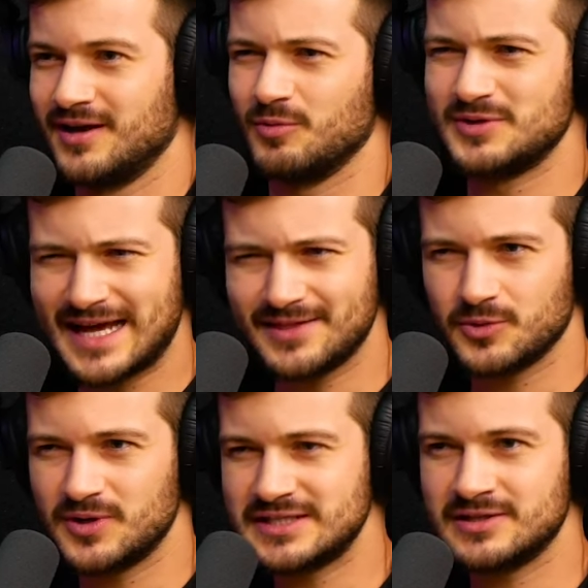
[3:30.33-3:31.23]
Was that the
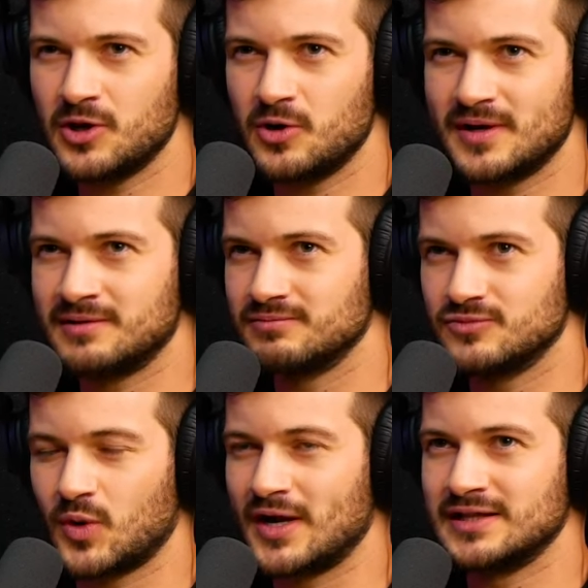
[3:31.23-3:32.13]
reason though in
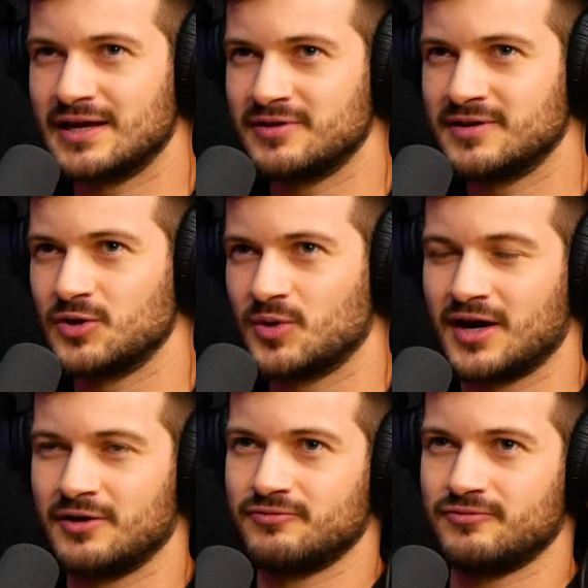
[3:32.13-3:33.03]
2011 that you
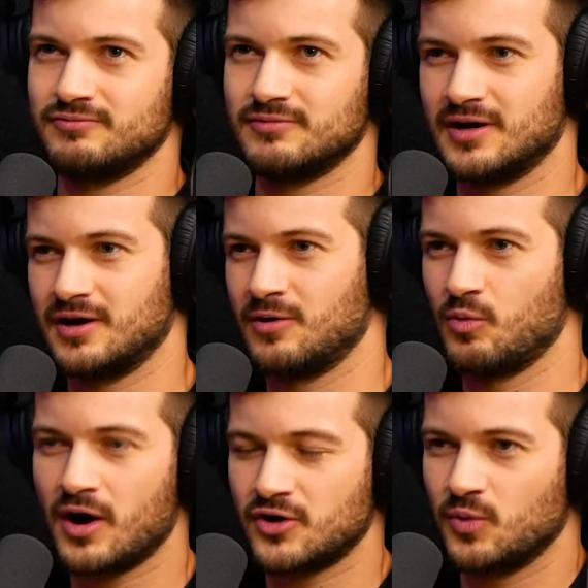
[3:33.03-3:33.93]
kind of uh,
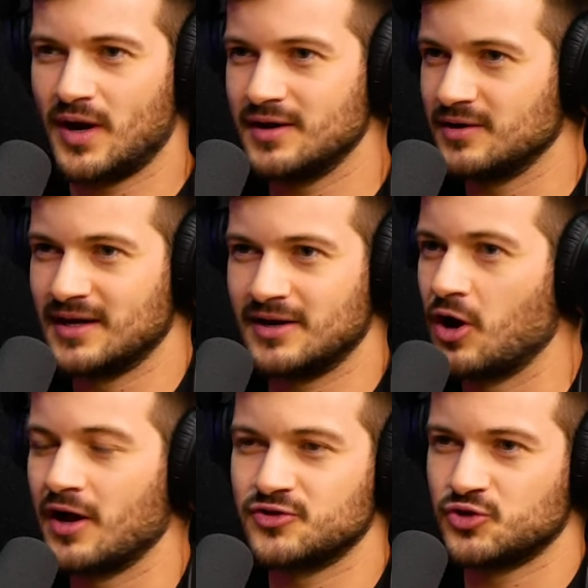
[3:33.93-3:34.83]
walked away? It, it, had
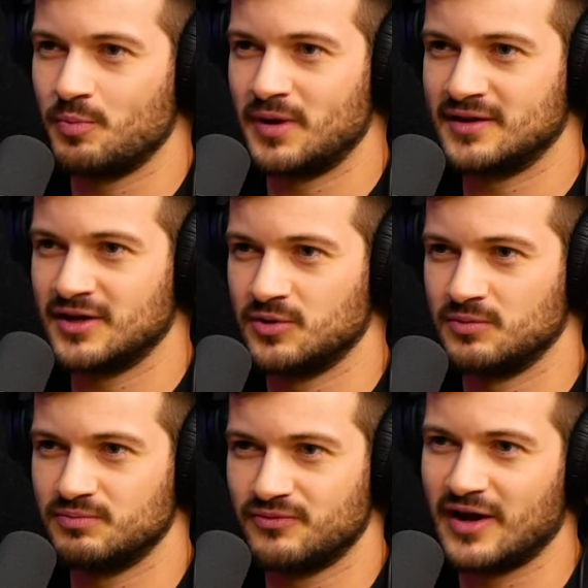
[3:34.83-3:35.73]
gotten so big that you
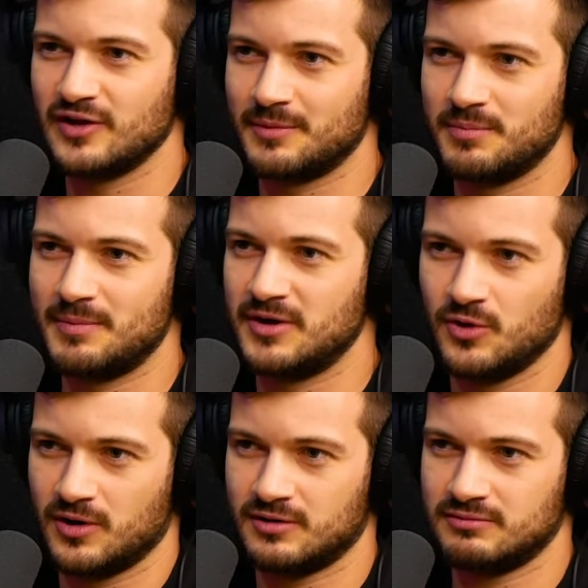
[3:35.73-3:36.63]
felt like maybe
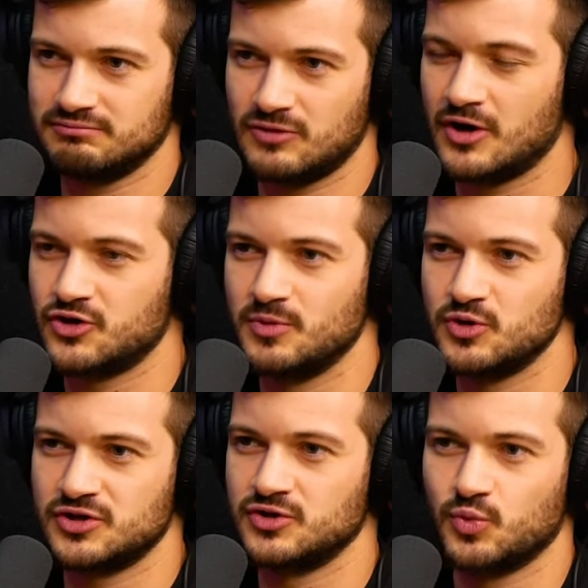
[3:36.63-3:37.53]
your
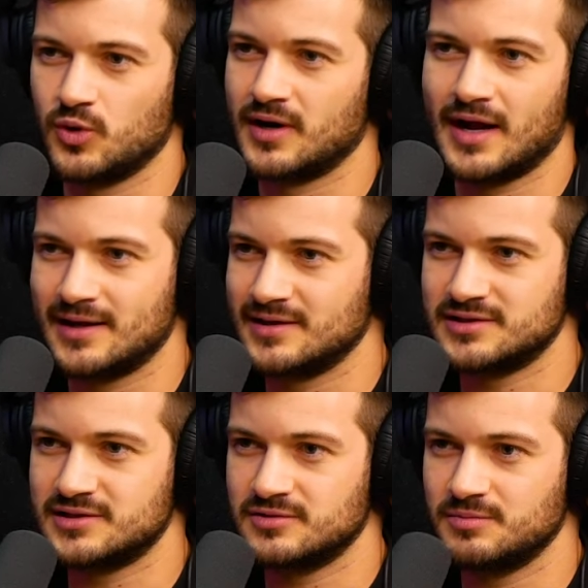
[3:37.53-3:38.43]
contributions weren't
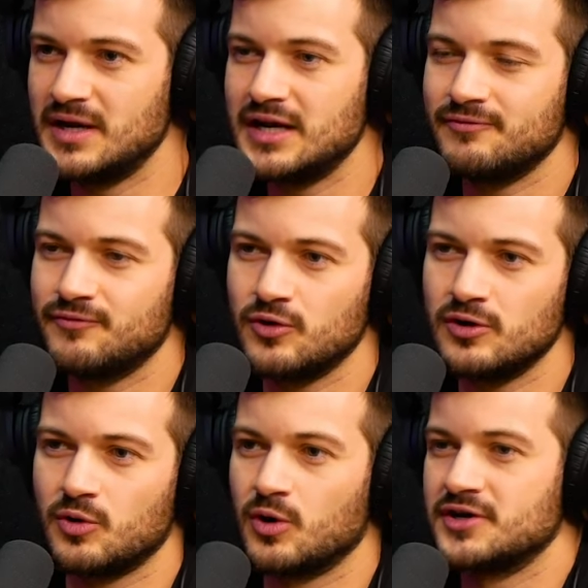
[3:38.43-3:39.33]
as
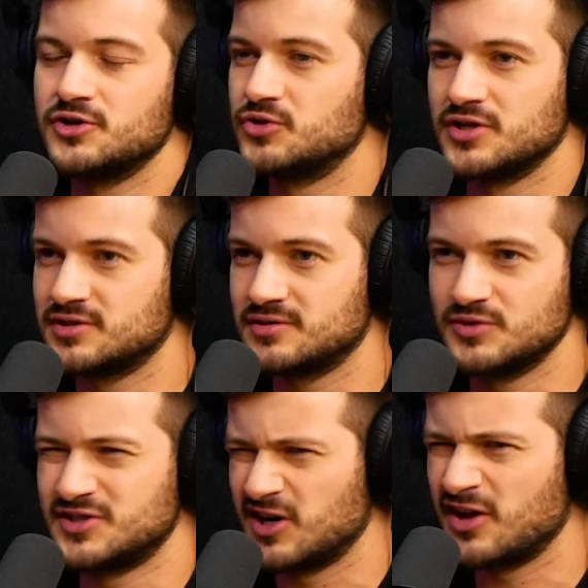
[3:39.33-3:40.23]
meaningful, or did you just
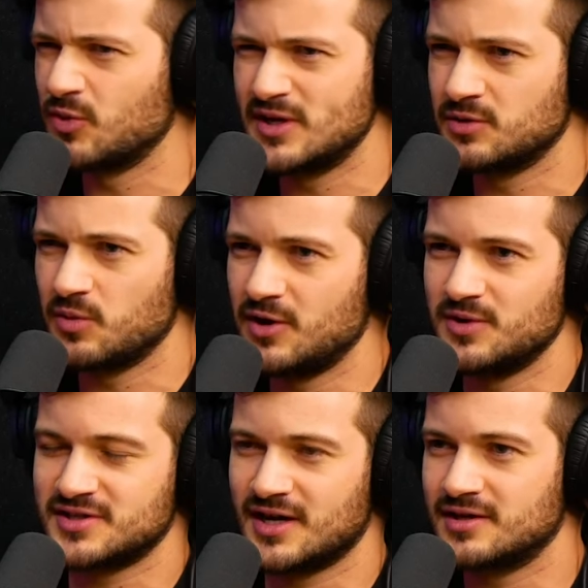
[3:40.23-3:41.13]
was there another reason why you
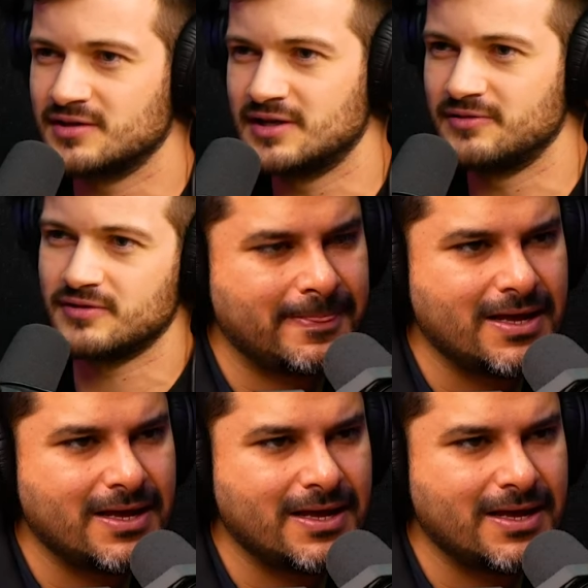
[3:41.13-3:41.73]
decided to leave?